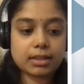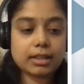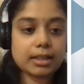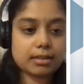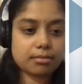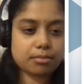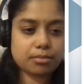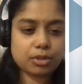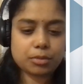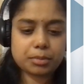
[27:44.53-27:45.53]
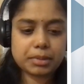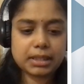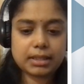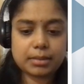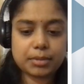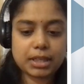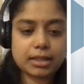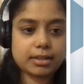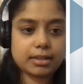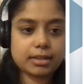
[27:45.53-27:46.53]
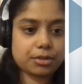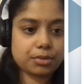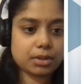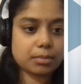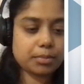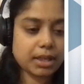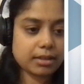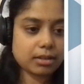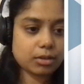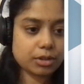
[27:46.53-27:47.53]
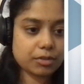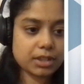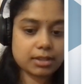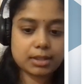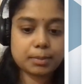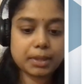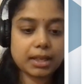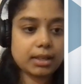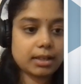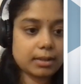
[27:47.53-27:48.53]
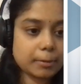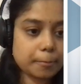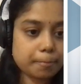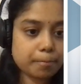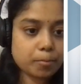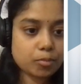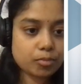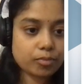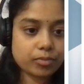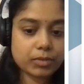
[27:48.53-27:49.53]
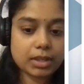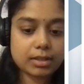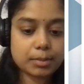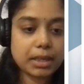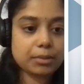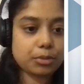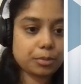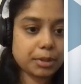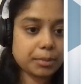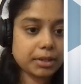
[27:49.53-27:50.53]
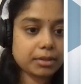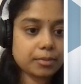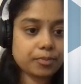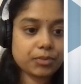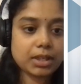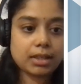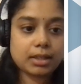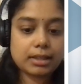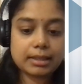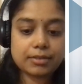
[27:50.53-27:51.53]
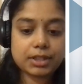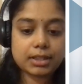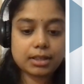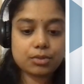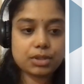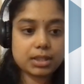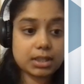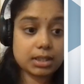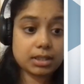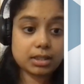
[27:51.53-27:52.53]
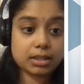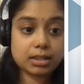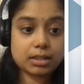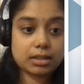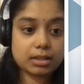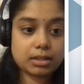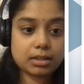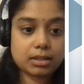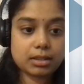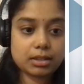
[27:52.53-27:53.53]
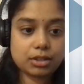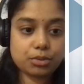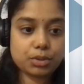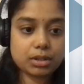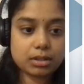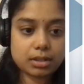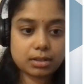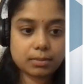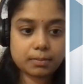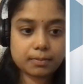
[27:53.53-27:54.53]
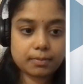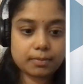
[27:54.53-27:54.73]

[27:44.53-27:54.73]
This again probably can be added into a para or even a span. Yeah, span would be better. 11,000 users.